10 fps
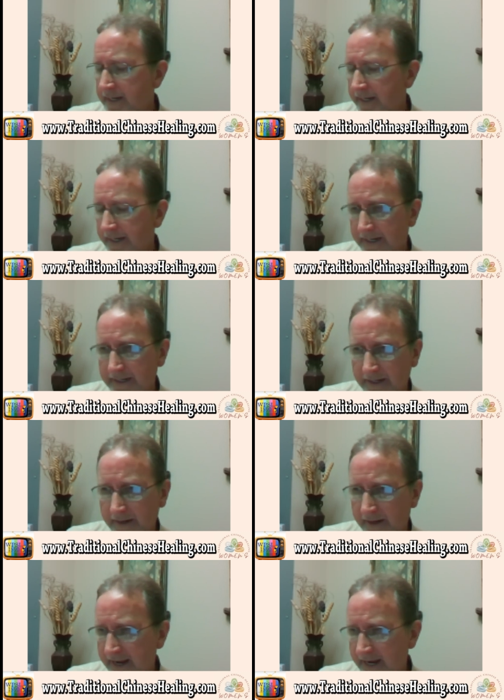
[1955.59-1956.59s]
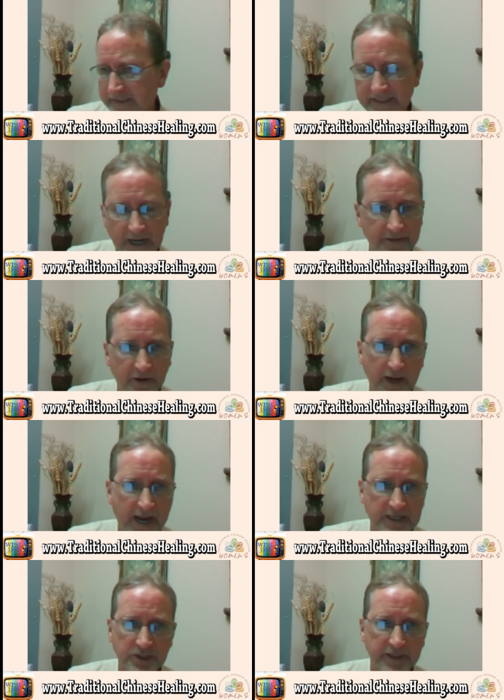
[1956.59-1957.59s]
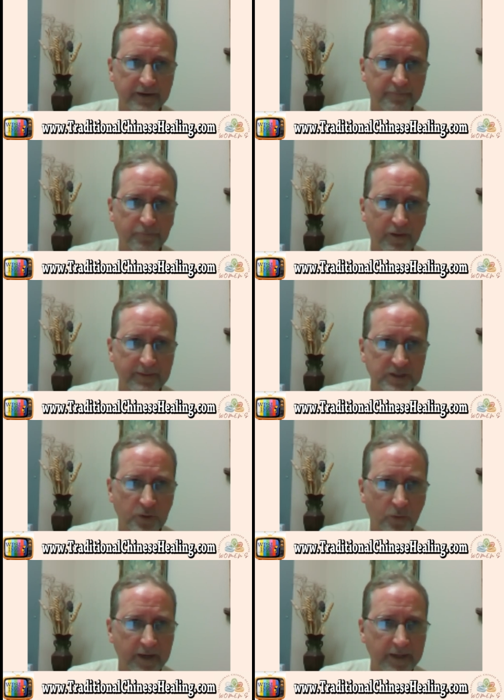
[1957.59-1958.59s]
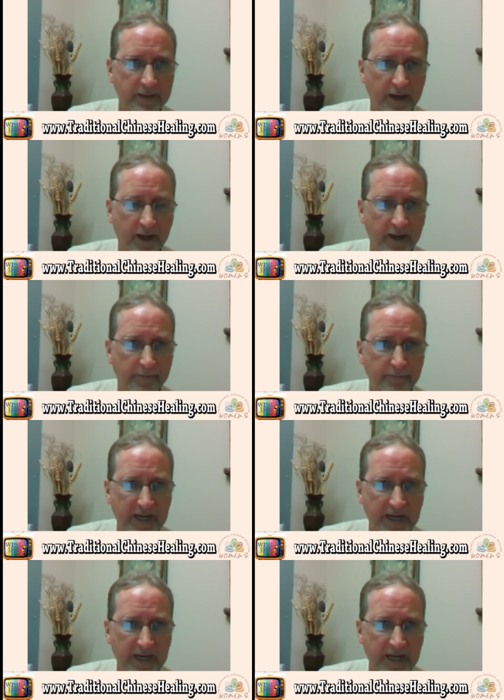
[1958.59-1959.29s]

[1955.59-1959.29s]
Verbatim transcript: And uh, hands down, they're actually an inflammatory uh,